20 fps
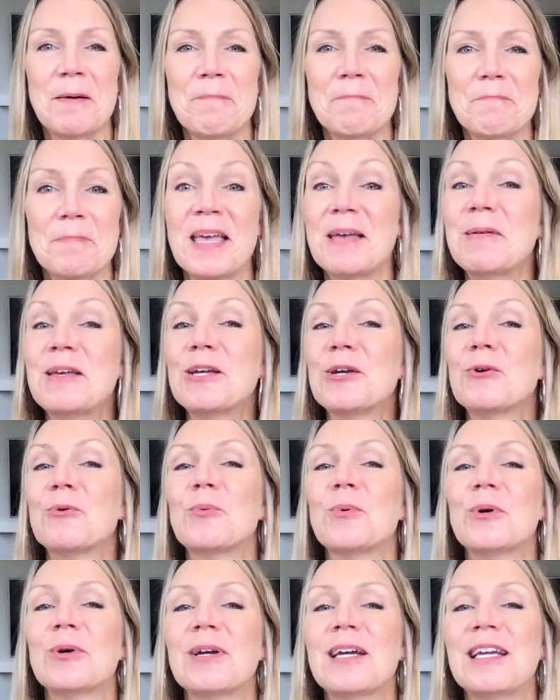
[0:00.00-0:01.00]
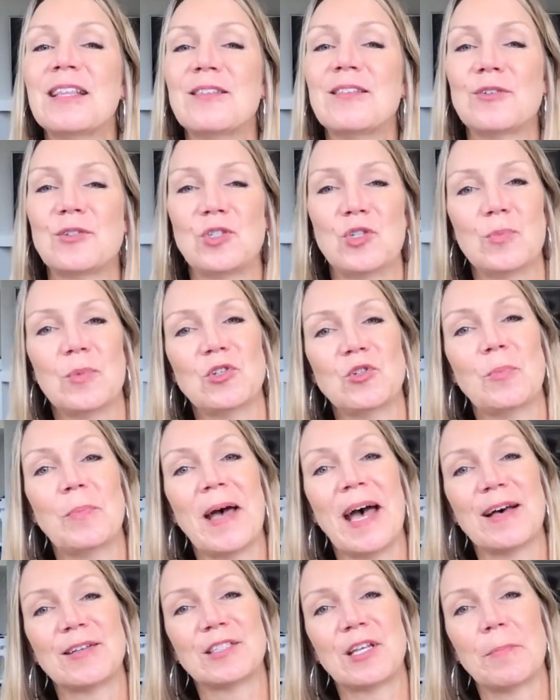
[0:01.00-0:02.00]
Maybe you're worried there's too much
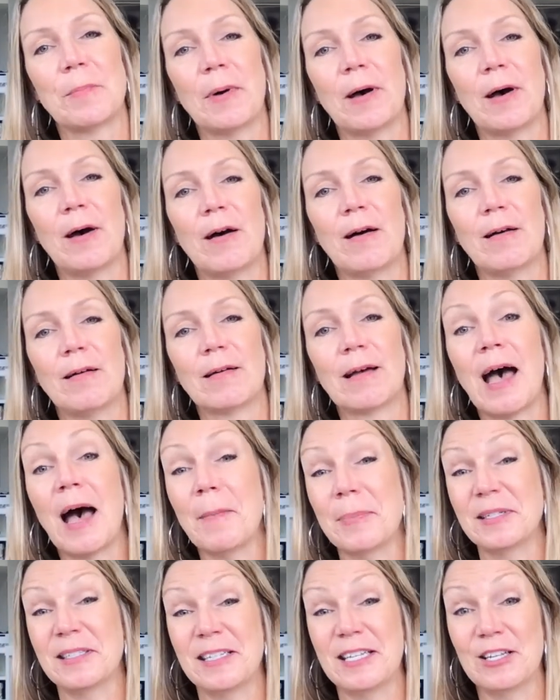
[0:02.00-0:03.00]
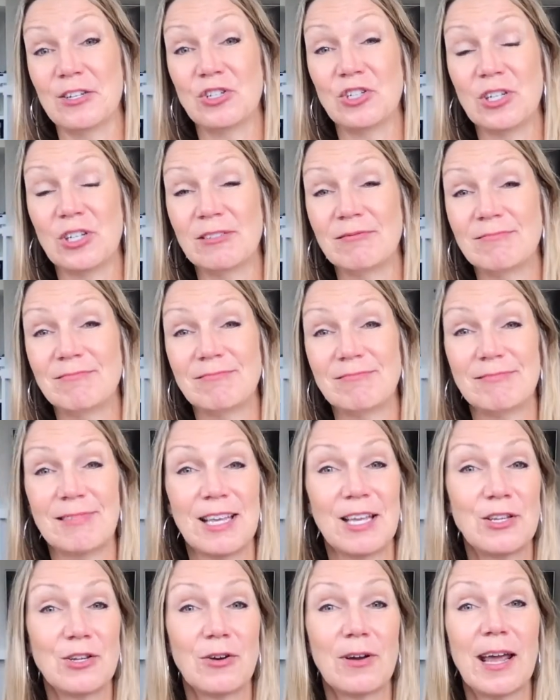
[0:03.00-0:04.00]
basketball competition
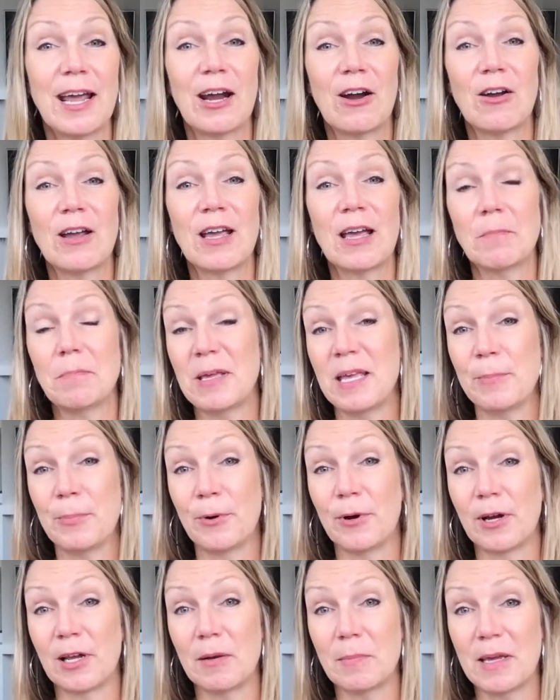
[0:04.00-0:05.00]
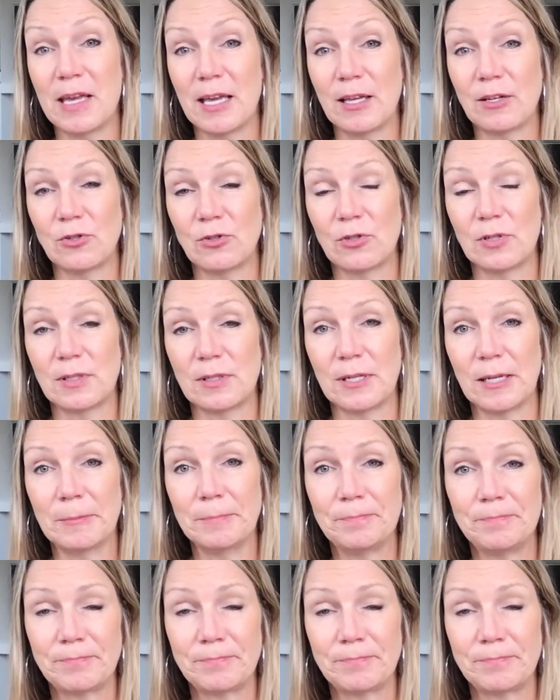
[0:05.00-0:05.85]
in your area and people aren't going to be interested.